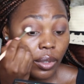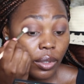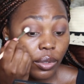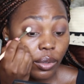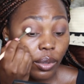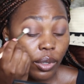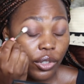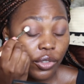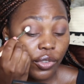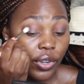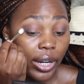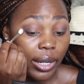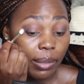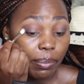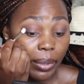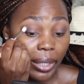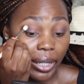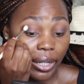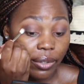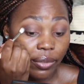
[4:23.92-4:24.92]
So I try
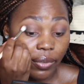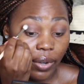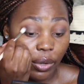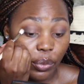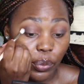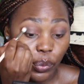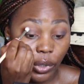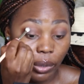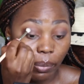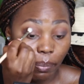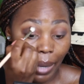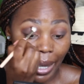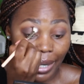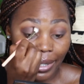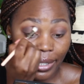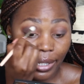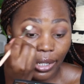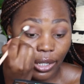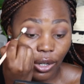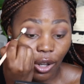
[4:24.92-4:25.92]
and play around with
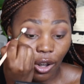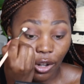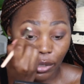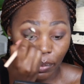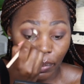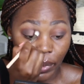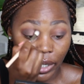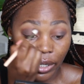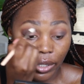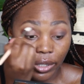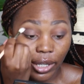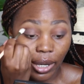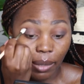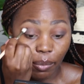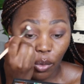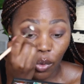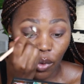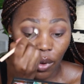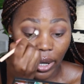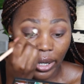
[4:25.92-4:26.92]
mattes a lot because
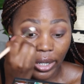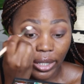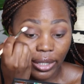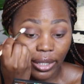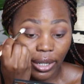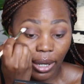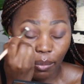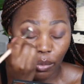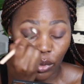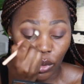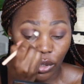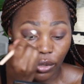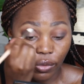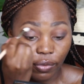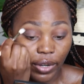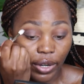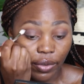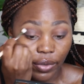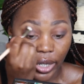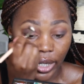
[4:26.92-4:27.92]
I'm not
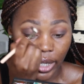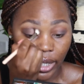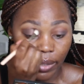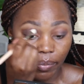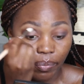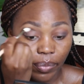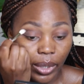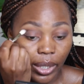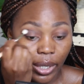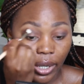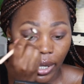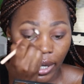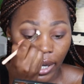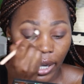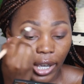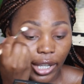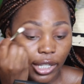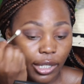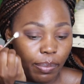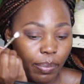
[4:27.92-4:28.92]
very
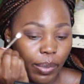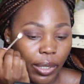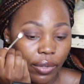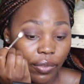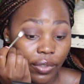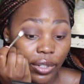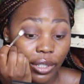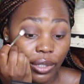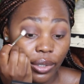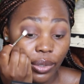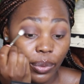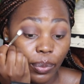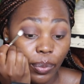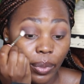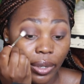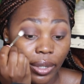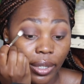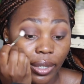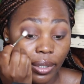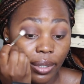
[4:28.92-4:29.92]
experienced
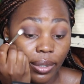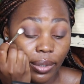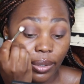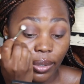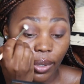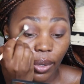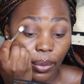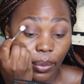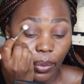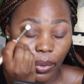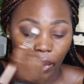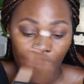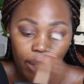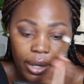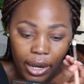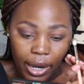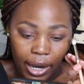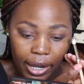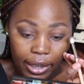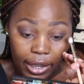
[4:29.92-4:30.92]
with this. So
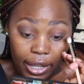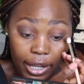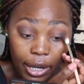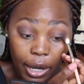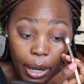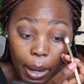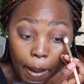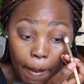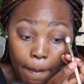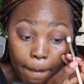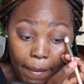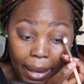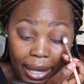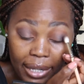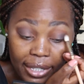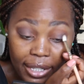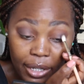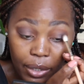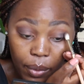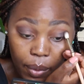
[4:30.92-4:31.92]
I think
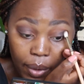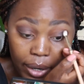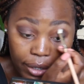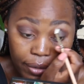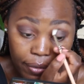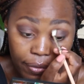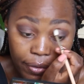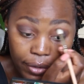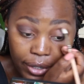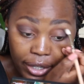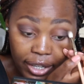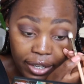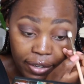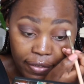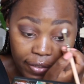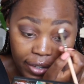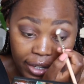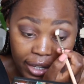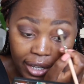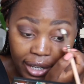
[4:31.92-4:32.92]
mattes are quite
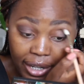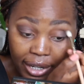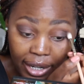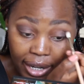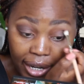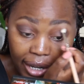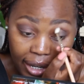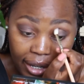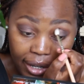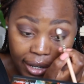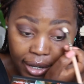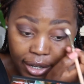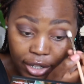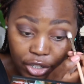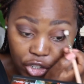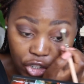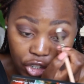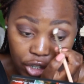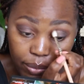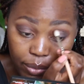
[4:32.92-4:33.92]
forgiving, unlike a
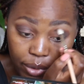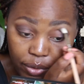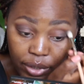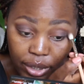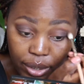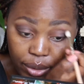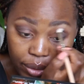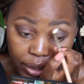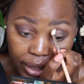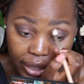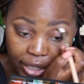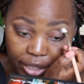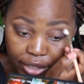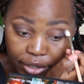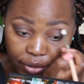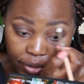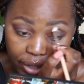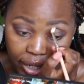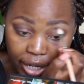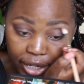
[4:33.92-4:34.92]
shimmery or
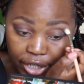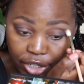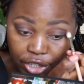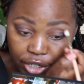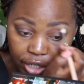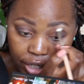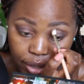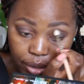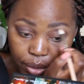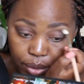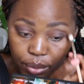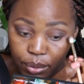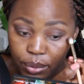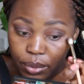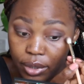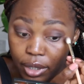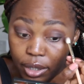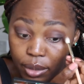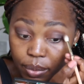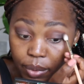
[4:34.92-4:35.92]
glittery
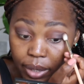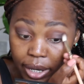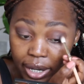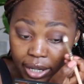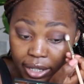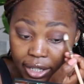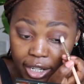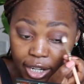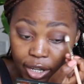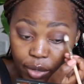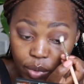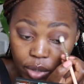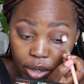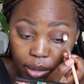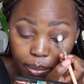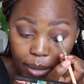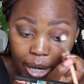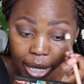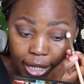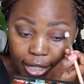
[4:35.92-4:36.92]
eyeshadows. That's why I stick
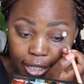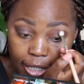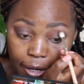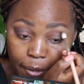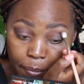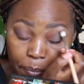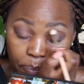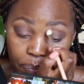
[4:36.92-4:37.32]
with mattes.